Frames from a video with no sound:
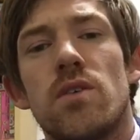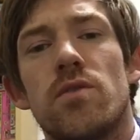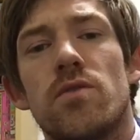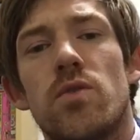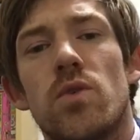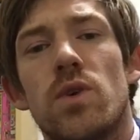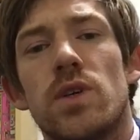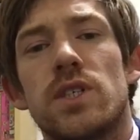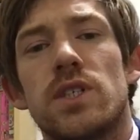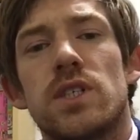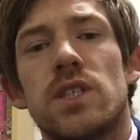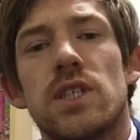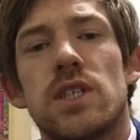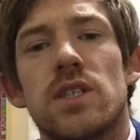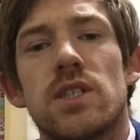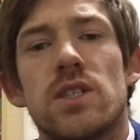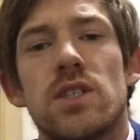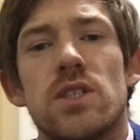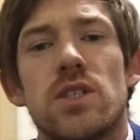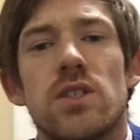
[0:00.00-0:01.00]

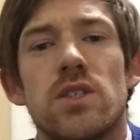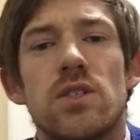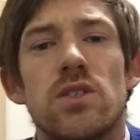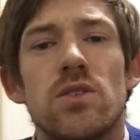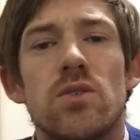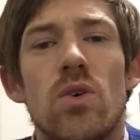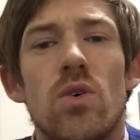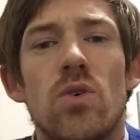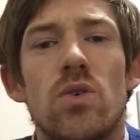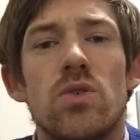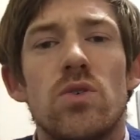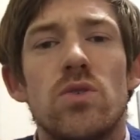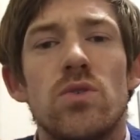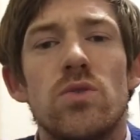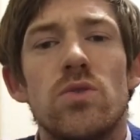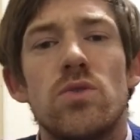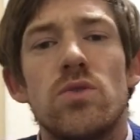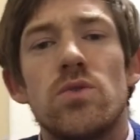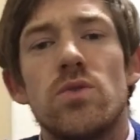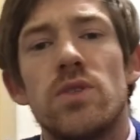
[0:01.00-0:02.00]
46
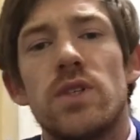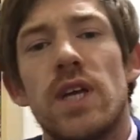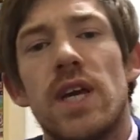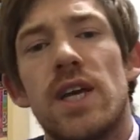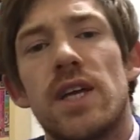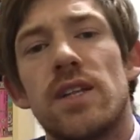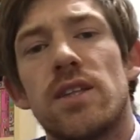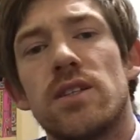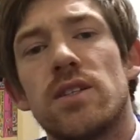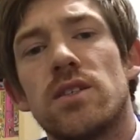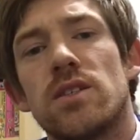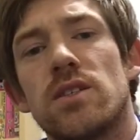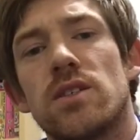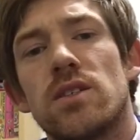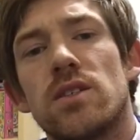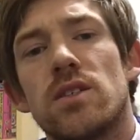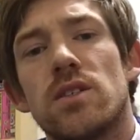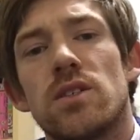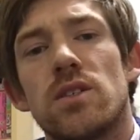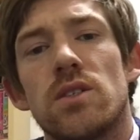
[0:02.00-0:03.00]
Oku Nen
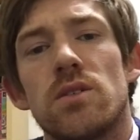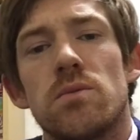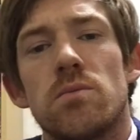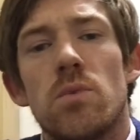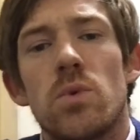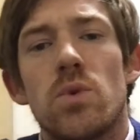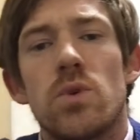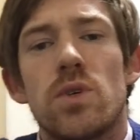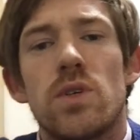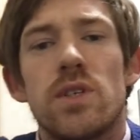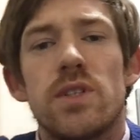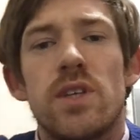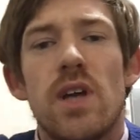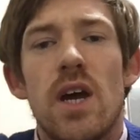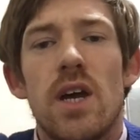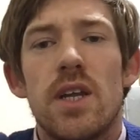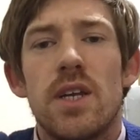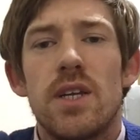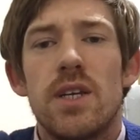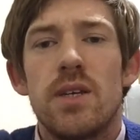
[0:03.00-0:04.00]

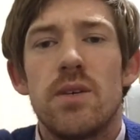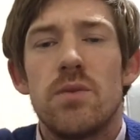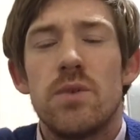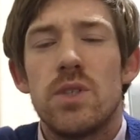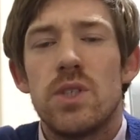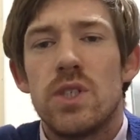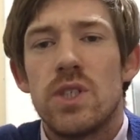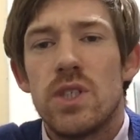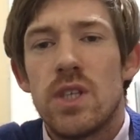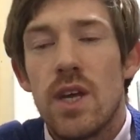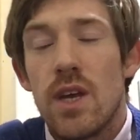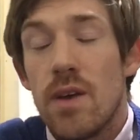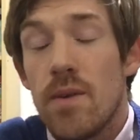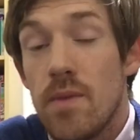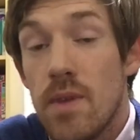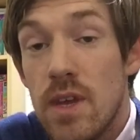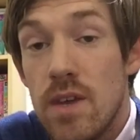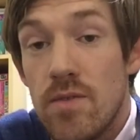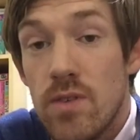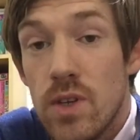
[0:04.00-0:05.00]
Monogatari, which is the
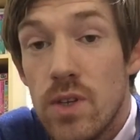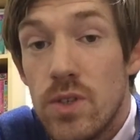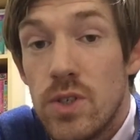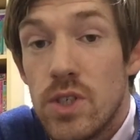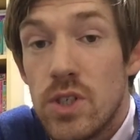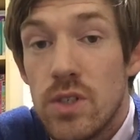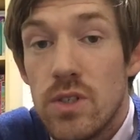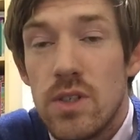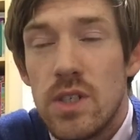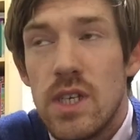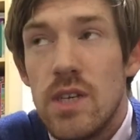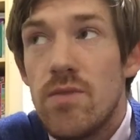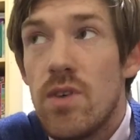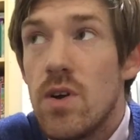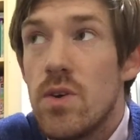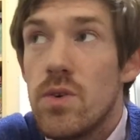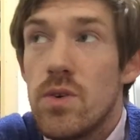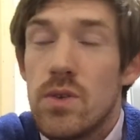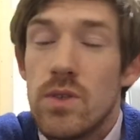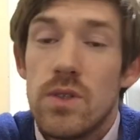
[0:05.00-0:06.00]
Evolution.
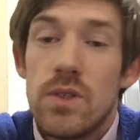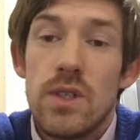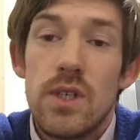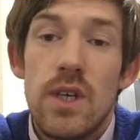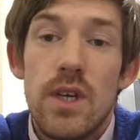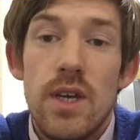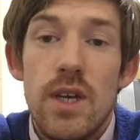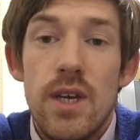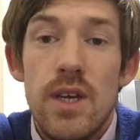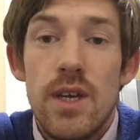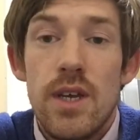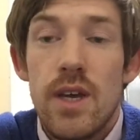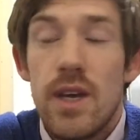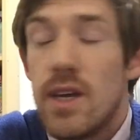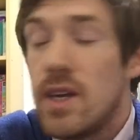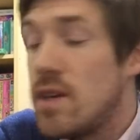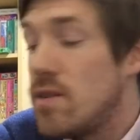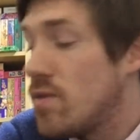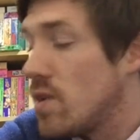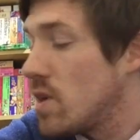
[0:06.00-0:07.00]
Evo? Yeah,
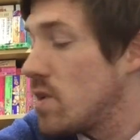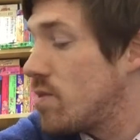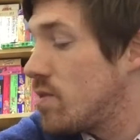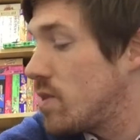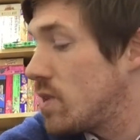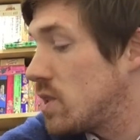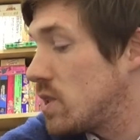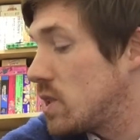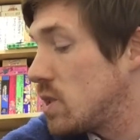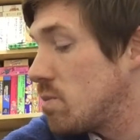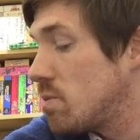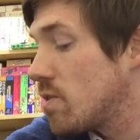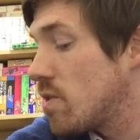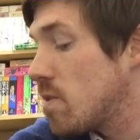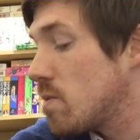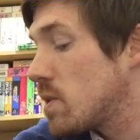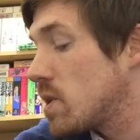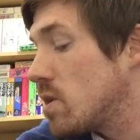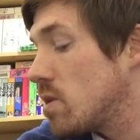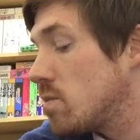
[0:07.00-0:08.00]
Evo for the Super
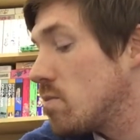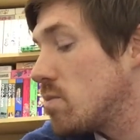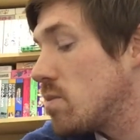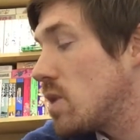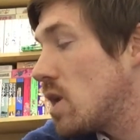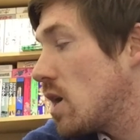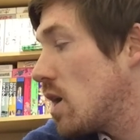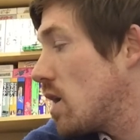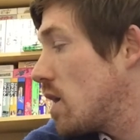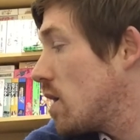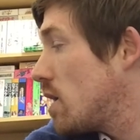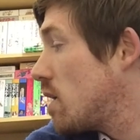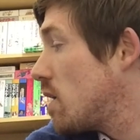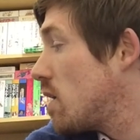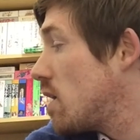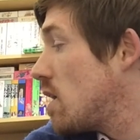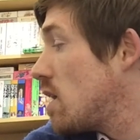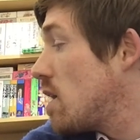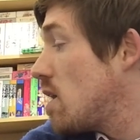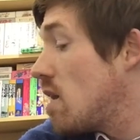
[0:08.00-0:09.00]
Famicom.
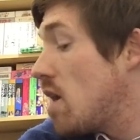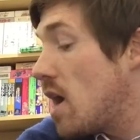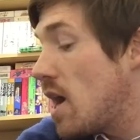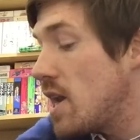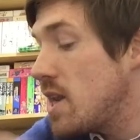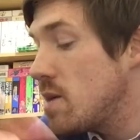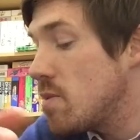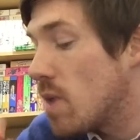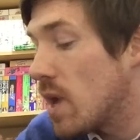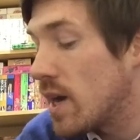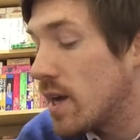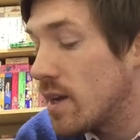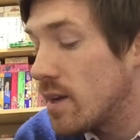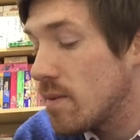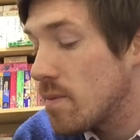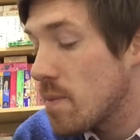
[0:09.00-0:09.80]
Anyway,